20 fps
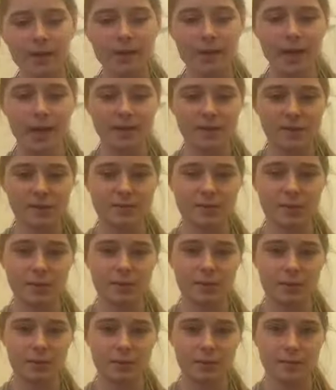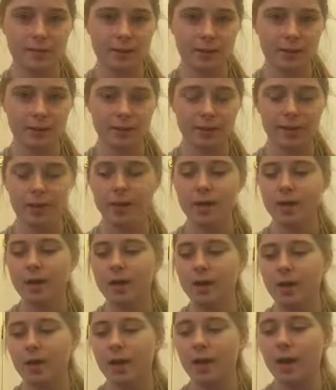classes from the first semester.
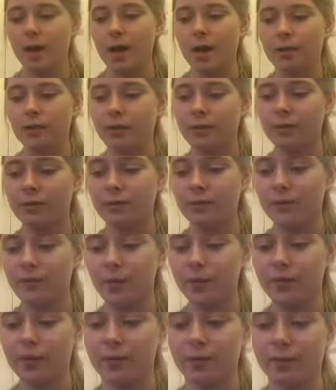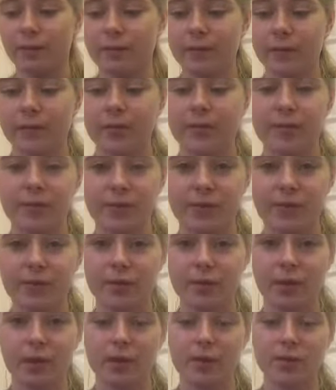I used folders my first
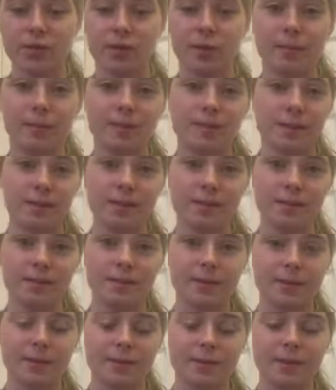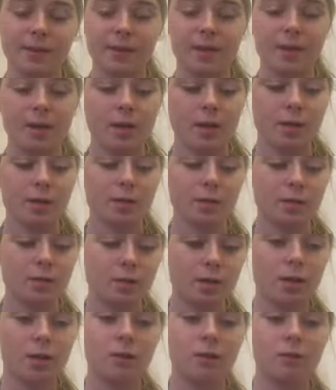semester of college, not my second semester.
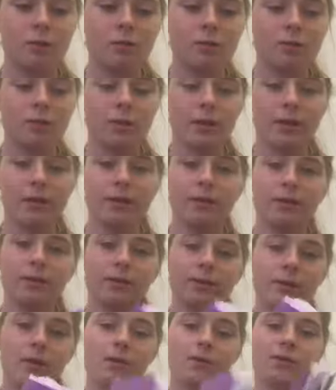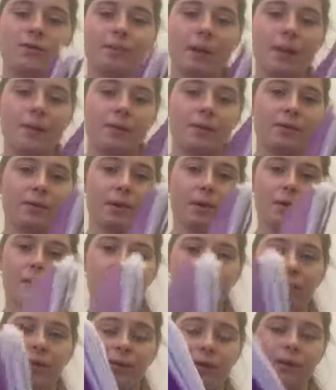So yeah, this is all just papers I
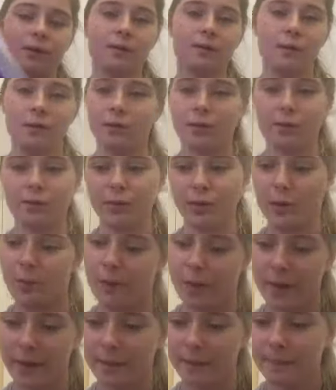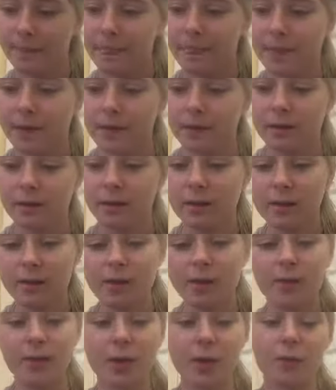used and didn't throw away.
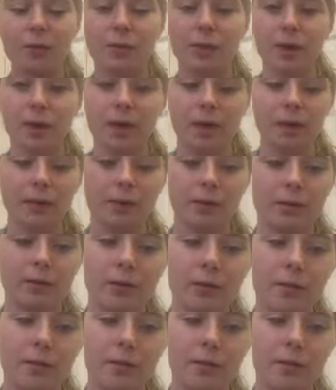I thought they were neat,